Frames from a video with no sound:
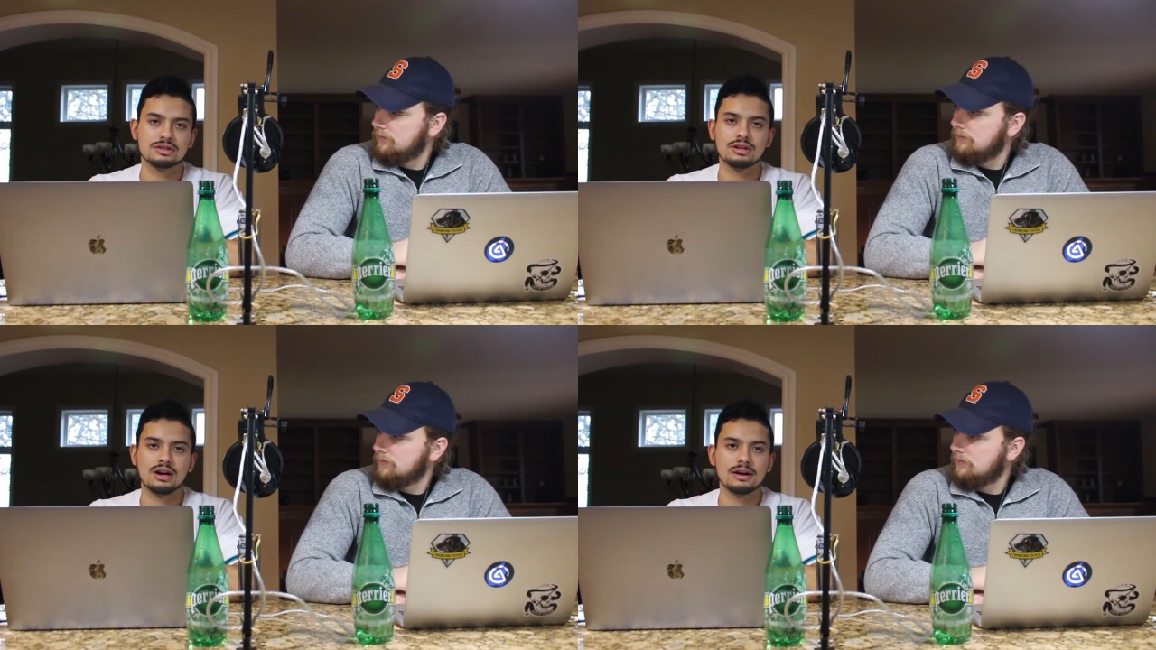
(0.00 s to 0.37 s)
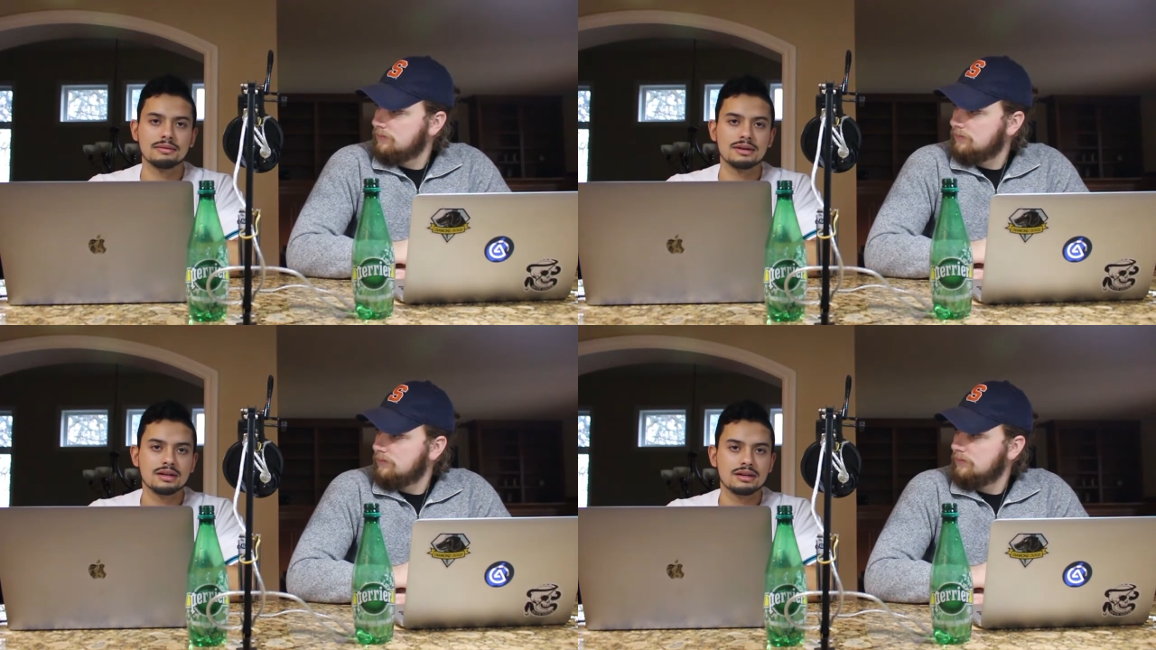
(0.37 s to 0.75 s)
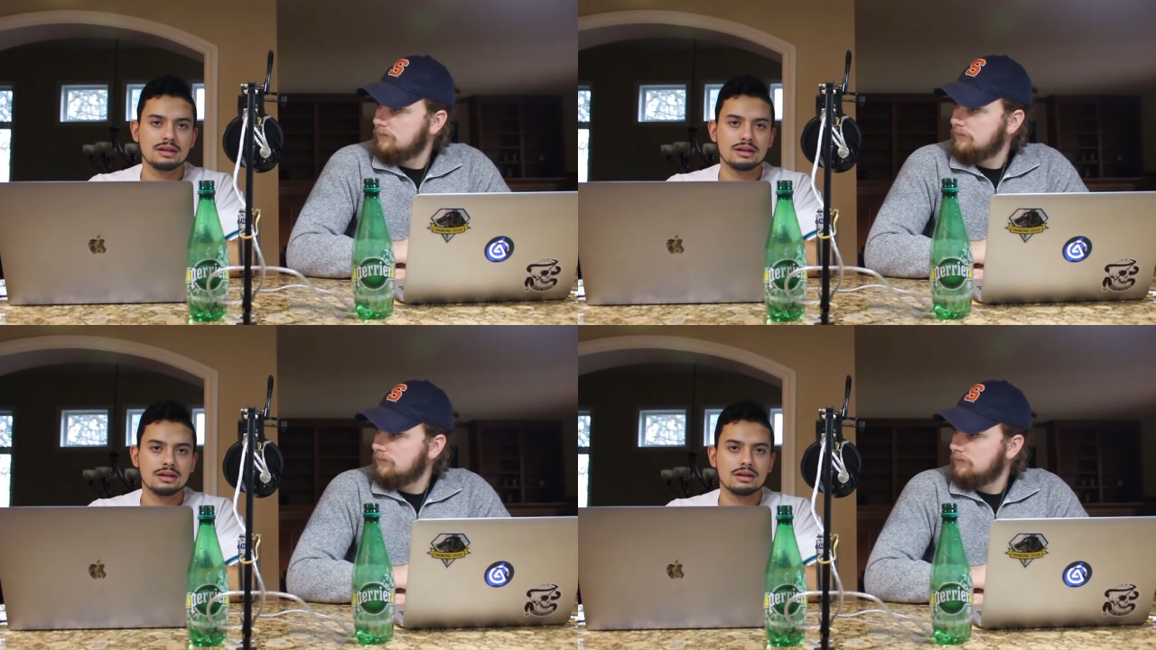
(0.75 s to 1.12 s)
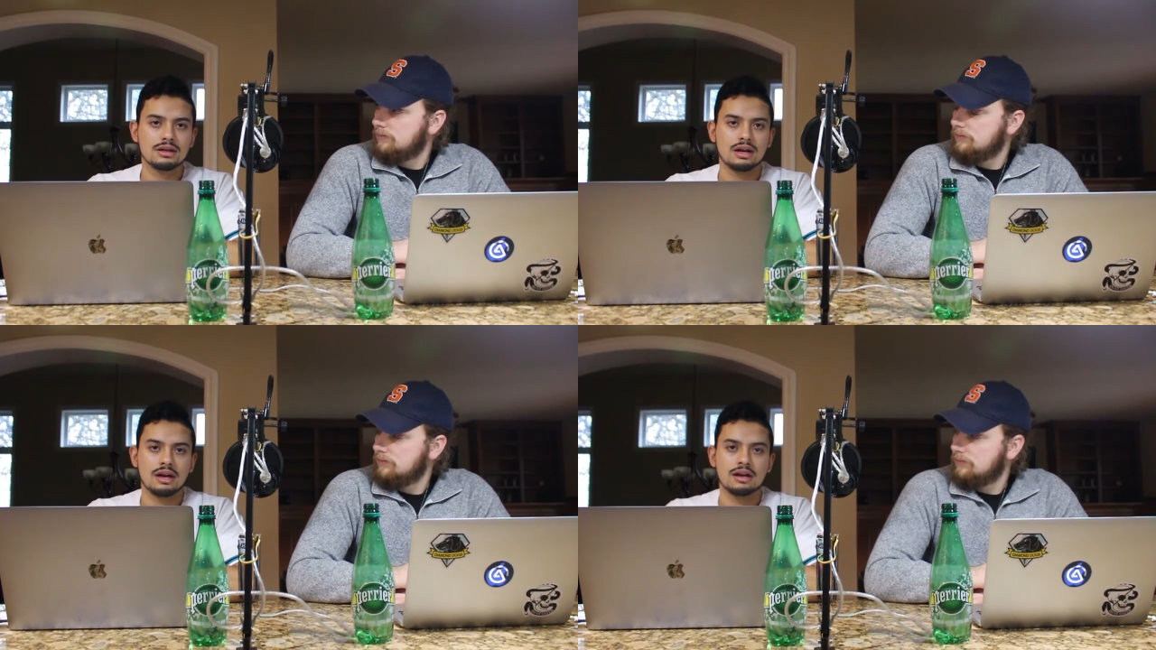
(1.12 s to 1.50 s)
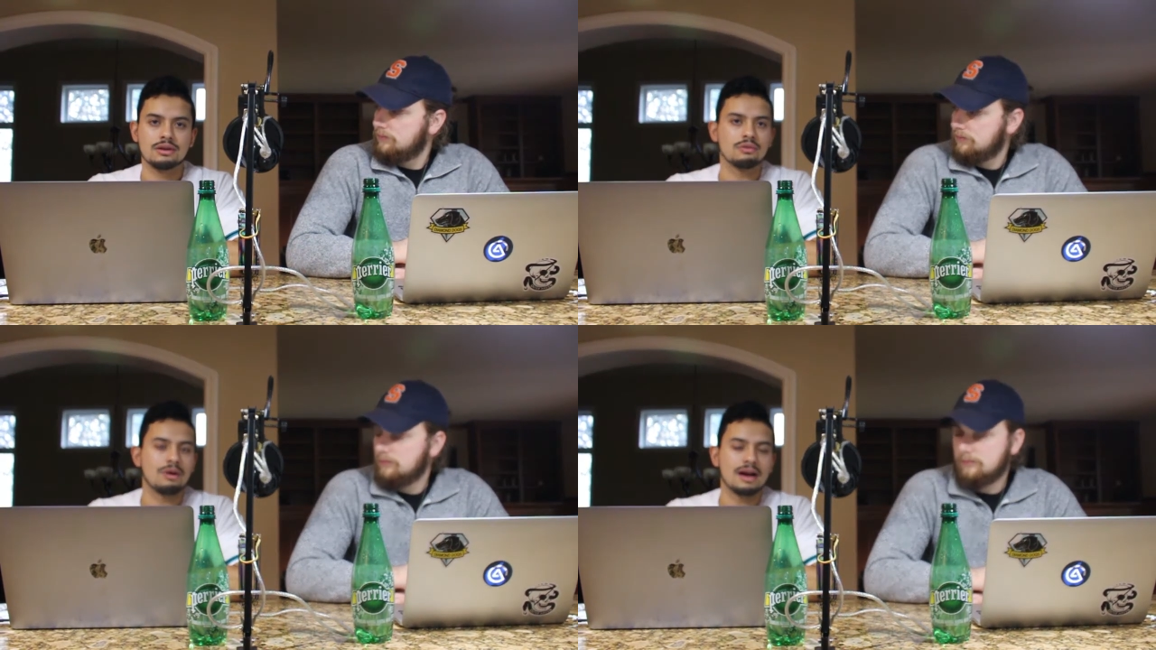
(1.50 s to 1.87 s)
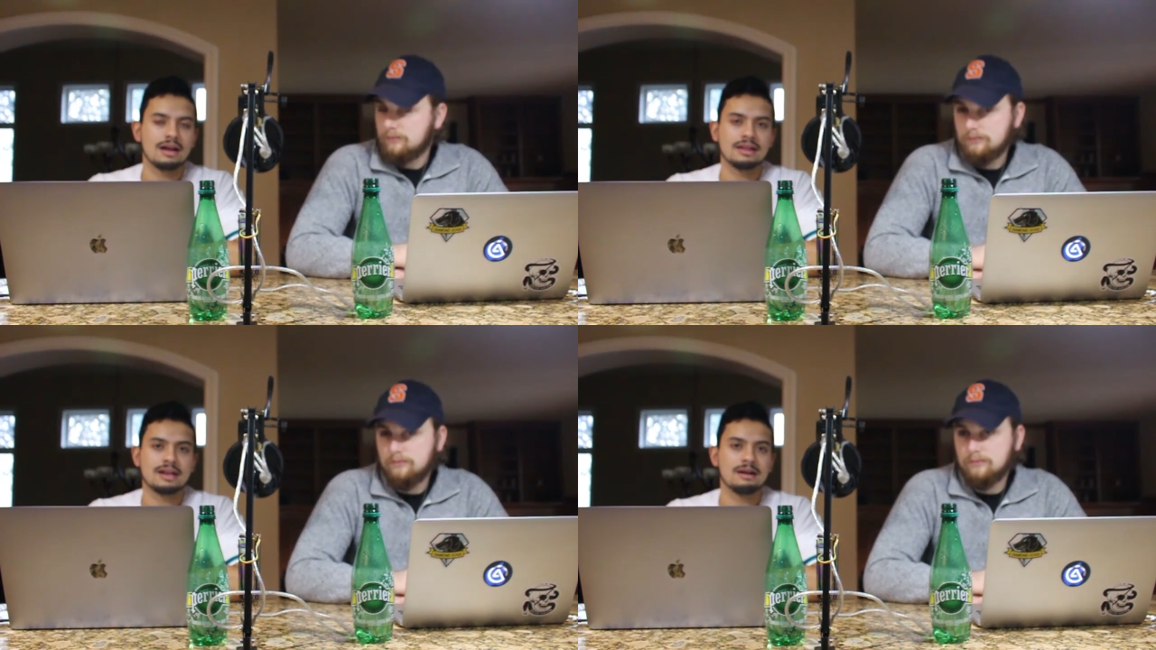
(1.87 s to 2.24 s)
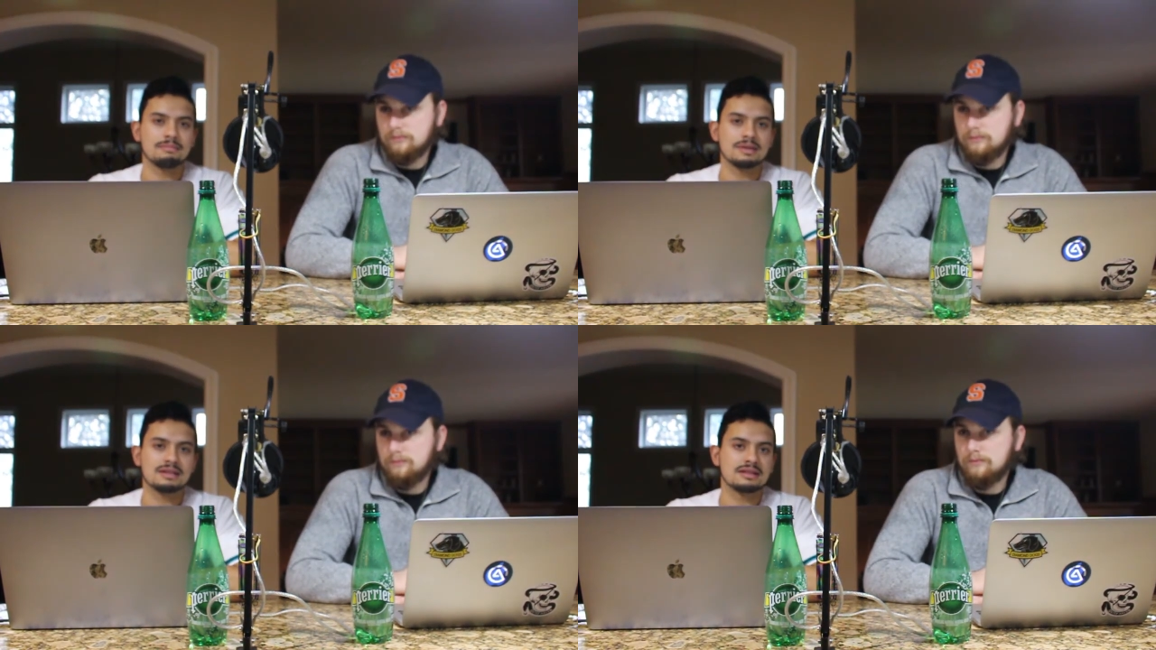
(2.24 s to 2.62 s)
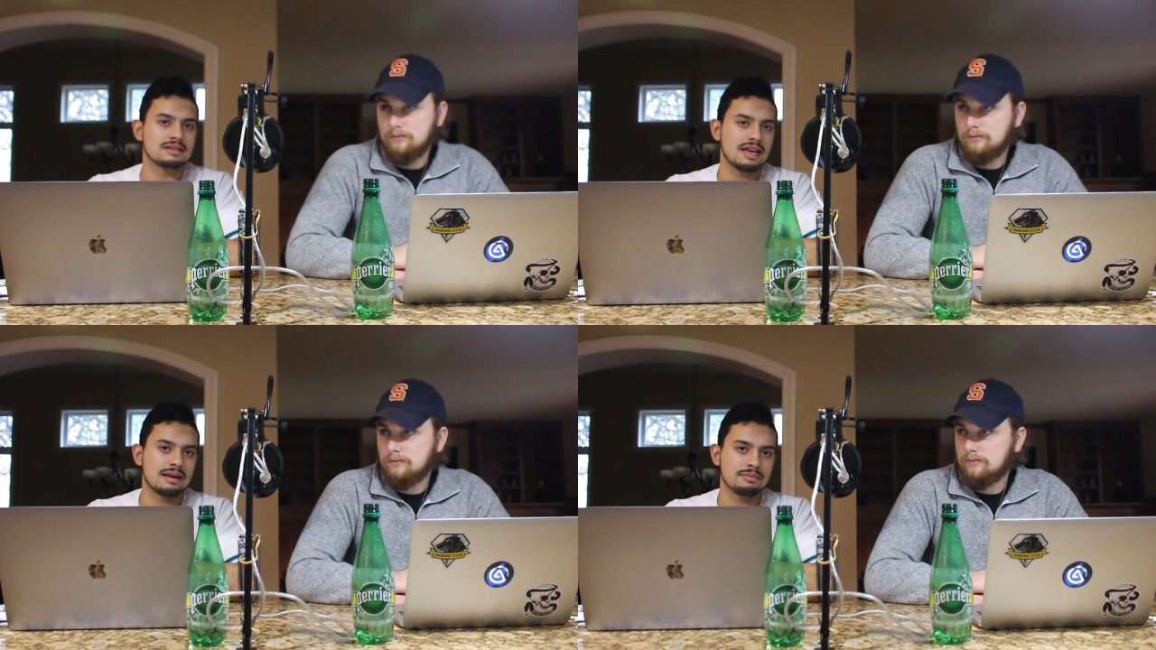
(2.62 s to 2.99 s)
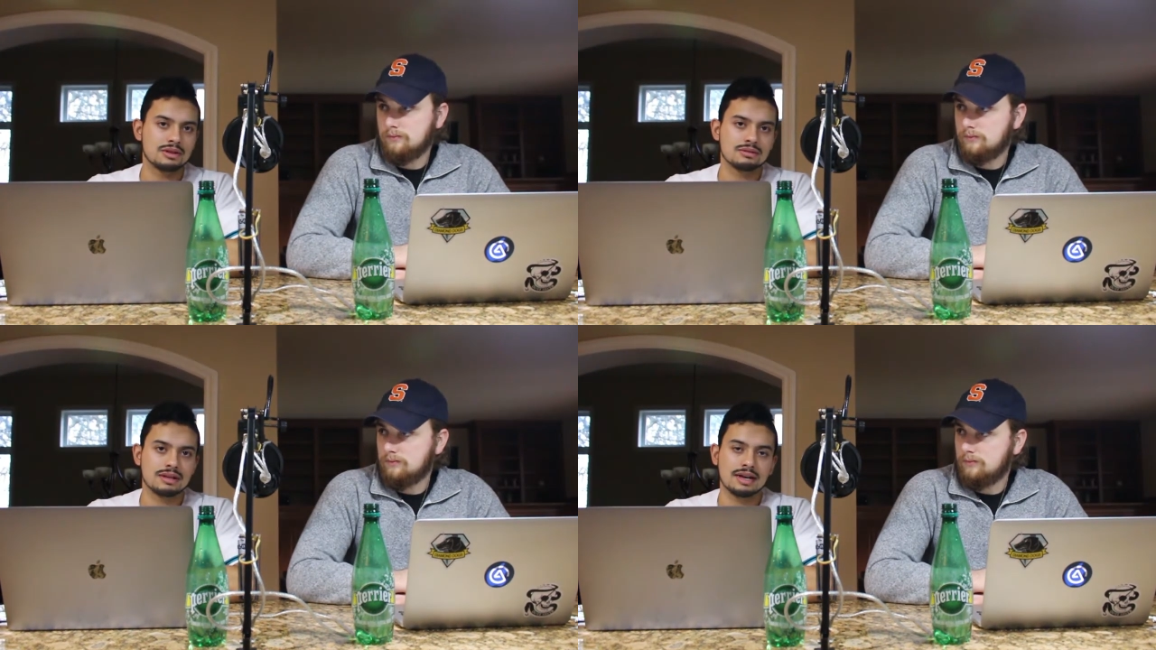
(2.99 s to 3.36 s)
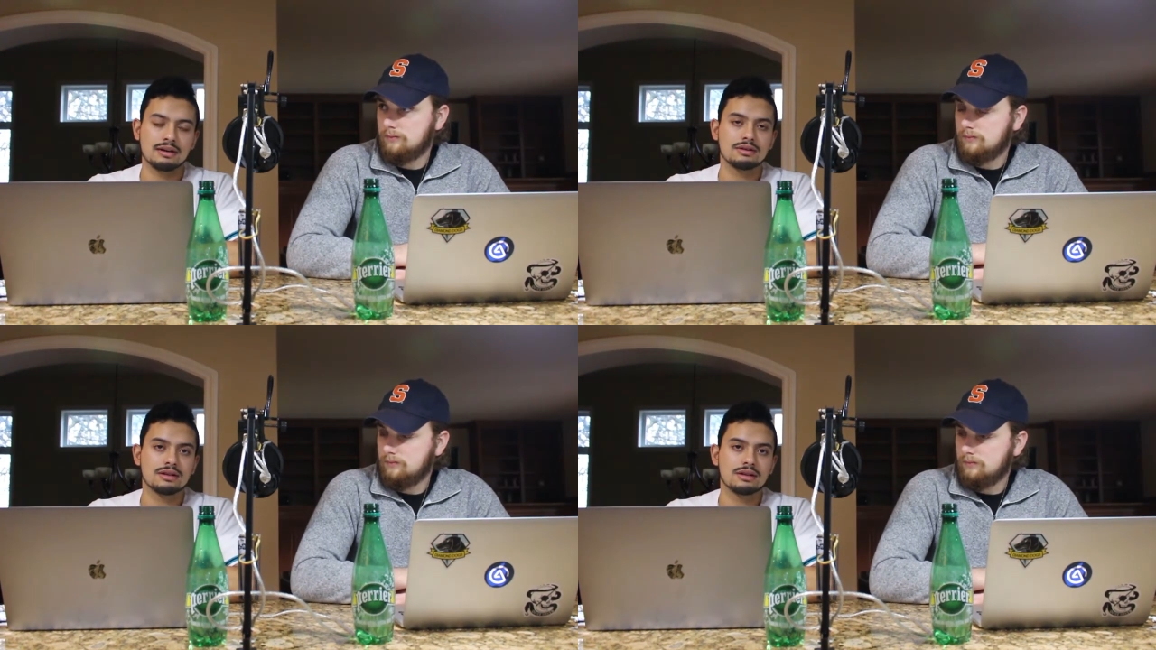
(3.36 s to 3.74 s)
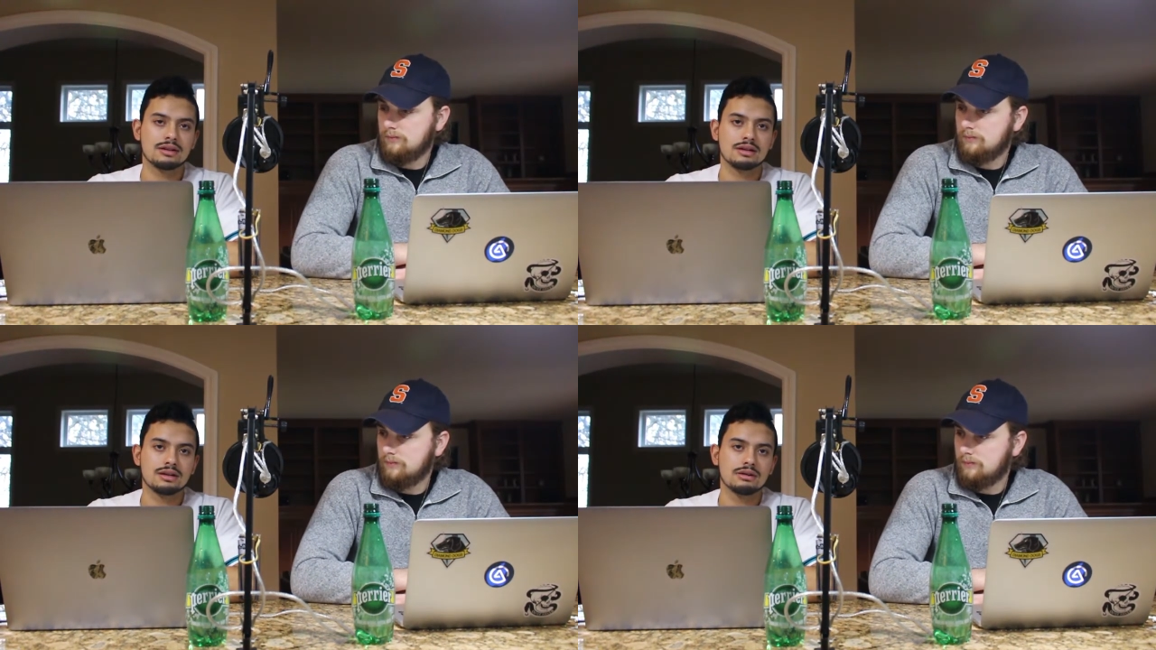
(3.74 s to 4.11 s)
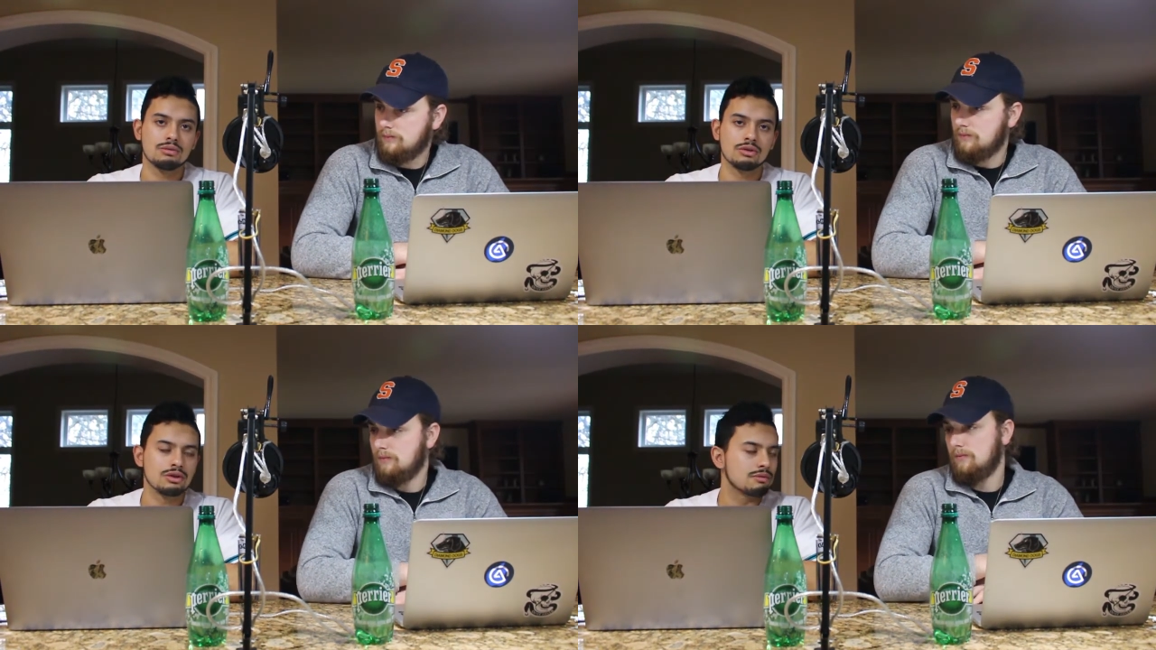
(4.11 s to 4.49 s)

Speaker 1: You know, I I don't know why like I'm being the scapegoat now. Well, the